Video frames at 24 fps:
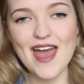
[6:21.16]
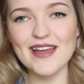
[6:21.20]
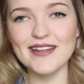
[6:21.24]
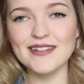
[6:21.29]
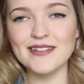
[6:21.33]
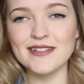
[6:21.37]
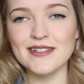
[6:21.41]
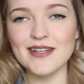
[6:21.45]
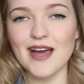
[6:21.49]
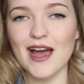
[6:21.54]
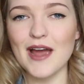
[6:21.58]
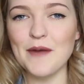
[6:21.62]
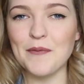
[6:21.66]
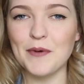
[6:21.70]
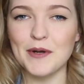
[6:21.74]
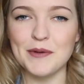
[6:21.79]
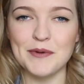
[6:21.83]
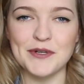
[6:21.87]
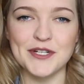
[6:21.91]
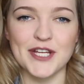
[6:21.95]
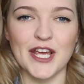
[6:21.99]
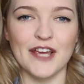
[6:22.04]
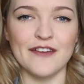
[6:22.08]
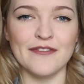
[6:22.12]
And I pretty
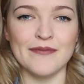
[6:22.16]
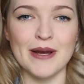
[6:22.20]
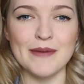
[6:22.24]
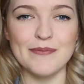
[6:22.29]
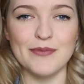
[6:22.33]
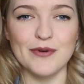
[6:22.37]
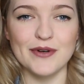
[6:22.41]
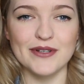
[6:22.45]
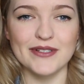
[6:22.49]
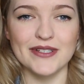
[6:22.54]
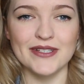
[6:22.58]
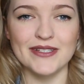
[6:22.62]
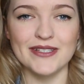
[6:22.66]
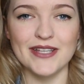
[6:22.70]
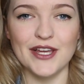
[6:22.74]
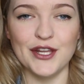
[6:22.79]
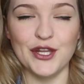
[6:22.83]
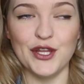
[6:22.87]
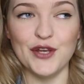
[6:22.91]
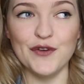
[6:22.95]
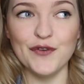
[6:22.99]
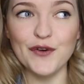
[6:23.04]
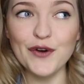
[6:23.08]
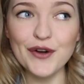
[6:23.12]
much gave him my books and
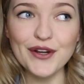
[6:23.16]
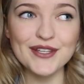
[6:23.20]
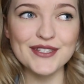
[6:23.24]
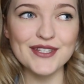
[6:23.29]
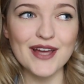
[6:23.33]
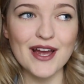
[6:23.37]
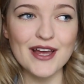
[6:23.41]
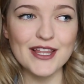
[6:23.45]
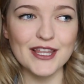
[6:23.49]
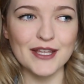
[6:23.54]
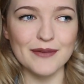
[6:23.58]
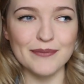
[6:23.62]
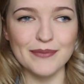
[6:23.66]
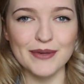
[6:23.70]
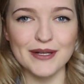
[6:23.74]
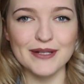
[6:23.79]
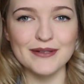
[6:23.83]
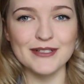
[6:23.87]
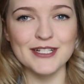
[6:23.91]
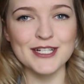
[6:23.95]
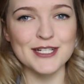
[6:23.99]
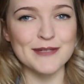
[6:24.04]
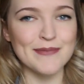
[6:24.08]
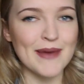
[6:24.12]
said, "You've already signed them,
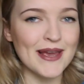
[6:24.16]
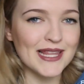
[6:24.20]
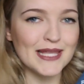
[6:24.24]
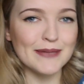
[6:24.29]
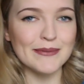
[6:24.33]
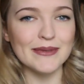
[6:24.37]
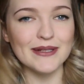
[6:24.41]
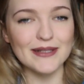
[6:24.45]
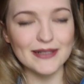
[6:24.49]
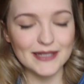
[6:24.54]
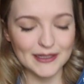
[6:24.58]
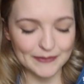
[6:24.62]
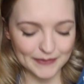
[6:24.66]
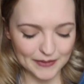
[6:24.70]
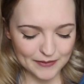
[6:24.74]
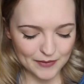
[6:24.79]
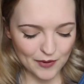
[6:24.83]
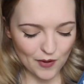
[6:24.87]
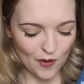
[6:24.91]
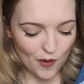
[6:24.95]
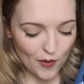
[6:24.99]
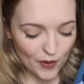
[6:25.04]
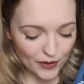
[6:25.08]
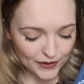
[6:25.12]
but just make them a little bit
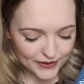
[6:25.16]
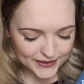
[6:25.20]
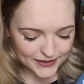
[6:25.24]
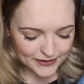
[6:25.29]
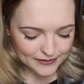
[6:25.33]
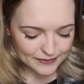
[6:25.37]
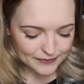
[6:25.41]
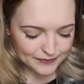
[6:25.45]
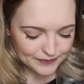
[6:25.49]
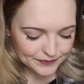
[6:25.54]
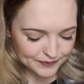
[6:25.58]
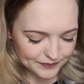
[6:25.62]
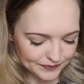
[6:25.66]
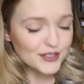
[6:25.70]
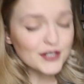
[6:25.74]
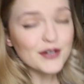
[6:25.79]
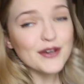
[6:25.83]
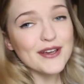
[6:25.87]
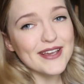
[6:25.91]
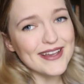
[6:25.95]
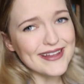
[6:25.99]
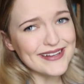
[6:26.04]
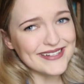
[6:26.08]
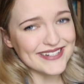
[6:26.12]
more awesome."
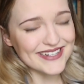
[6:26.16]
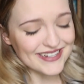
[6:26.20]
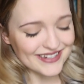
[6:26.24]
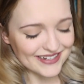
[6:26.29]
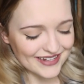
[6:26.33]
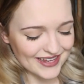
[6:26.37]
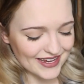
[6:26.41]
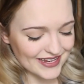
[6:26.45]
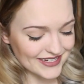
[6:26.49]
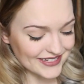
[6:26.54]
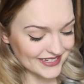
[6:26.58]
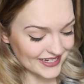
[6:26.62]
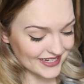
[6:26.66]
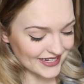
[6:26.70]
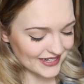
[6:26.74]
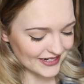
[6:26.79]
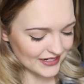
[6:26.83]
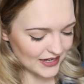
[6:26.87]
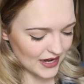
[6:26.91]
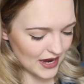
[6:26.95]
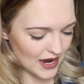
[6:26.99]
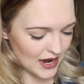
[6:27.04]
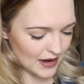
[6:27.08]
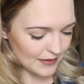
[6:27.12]
So he did.
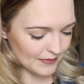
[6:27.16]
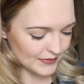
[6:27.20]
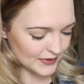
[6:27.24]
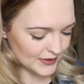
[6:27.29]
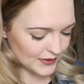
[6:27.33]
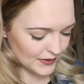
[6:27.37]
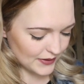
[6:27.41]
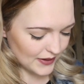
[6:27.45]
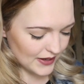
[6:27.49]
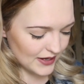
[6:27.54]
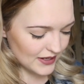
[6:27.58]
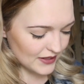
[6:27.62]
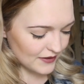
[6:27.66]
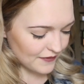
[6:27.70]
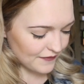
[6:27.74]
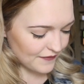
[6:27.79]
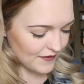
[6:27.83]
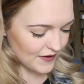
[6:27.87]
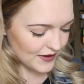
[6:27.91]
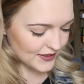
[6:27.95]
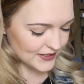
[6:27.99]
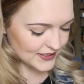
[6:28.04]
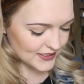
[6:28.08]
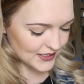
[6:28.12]
So in the
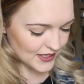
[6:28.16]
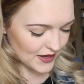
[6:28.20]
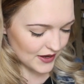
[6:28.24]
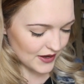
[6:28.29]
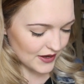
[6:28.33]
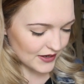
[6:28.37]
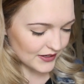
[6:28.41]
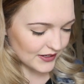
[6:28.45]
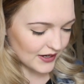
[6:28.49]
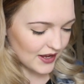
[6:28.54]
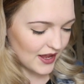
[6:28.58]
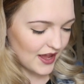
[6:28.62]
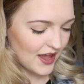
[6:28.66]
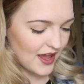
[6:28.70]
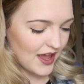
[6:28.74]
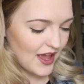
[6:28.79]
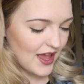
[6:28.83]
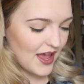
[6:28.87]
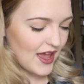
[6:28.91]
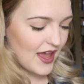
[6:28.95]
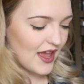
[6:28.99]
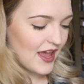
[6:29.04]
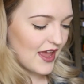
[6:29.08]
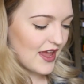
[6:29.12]
first third,
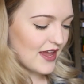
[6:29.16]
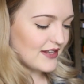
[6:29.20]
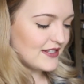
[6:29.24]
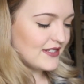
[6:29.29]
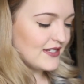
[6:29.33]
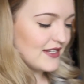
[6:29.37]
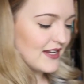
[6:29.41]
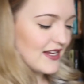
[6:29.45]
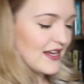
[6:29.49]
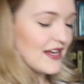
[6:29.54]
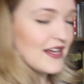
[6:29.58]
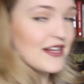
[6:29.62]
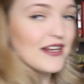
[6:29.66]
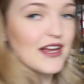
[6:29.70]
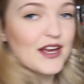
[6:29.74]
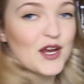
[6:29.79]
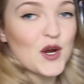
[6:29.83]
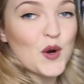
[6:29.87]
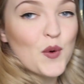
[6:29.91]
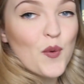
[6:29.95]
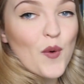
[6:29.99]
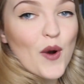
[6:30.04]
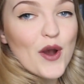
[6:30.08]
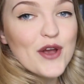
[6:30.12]
he did a
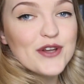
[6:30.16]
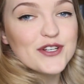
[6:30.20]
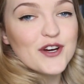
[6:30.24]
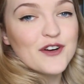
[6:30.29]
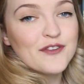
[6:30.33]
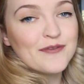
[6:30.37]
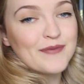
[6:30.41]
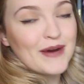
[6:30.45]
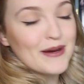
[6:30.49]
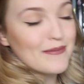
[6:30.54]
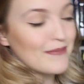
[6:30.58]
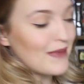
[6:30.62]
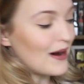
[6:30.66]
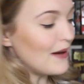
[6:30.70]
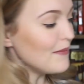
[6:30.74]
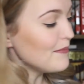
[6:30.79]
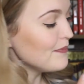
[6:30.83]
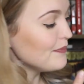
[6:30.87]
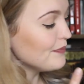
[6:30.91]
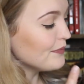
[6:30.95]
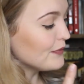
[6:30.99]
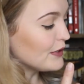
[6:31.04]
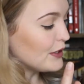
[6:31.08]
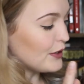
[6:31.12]
quote of my
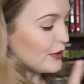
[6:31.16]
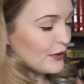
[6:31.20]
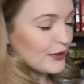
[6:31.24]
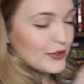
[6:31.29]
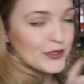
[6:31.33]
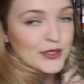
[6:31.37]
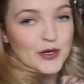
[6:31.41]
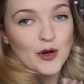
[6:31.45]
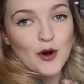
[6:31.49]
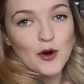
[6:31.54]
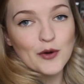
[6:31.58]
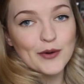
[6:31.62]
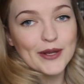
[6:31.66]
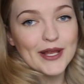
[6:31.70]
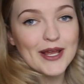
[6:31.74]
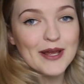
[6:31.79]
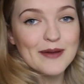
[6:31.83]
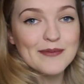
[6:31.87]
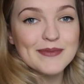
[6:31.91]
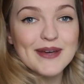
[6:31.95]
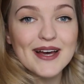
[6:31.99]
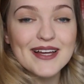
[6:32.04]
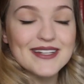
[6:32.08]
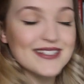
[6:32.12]
mum, who told
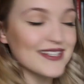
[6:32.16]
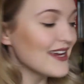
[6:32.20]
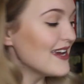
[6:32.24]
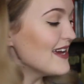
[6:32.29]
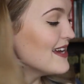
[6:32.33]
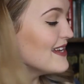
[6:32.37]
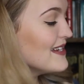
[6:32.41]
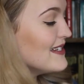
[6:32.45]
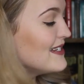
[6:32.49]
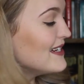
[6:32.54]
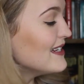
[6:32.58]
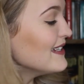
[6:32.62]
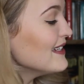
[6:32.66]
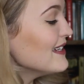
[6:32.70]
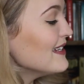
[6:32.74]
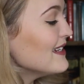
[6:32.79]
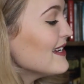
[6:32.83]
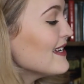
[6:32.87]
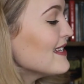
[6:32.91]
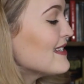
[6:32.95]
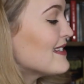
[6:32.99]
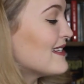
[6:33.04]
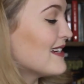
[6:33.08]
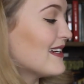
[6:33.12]
him that Tilly
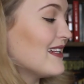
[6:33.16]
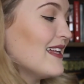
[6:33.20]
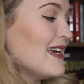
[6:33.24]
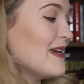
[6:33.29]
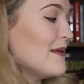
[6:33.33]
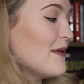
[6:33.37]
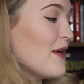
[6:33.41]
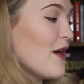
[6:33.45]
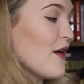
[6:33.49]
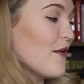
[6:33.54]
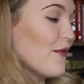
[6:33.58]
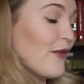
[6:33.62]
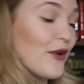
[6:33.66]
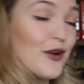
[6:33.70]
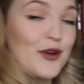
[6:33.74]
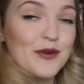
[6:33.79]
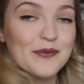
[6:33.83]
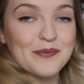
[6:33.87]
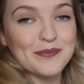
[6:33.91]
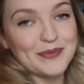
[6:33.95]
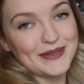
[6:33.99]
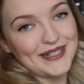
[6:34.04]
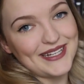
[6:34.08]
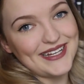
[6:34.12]
needs to clean her
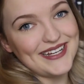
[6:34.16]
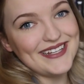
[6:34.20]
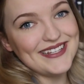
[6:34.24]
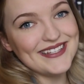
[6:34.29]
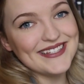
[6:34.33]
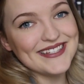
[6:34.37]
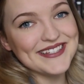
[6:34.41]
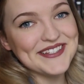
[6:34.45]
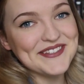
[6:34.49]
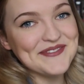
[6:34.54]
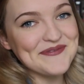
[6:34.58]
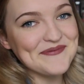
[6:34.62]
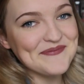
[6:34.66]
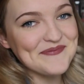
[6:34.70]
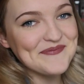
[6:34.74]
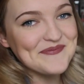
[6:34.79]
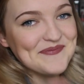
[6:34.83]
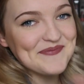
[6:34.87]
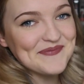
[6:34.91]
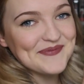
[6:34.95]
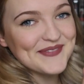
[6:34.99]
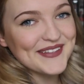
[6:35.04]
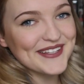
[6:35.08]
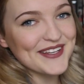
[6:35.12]
room, please.
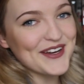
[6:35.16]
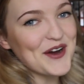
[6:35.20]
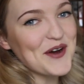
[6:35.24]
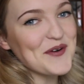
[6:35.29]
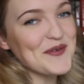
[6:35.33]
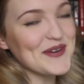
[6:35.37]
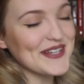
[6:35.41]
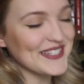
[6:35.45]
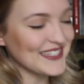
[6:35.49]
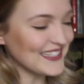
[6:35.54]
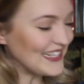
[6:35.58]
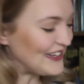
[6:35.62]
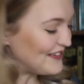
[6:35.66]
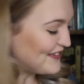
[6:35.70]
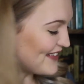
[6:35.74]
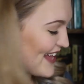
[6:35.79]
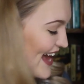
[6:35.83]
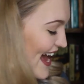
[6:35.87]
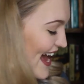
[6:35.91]
Always love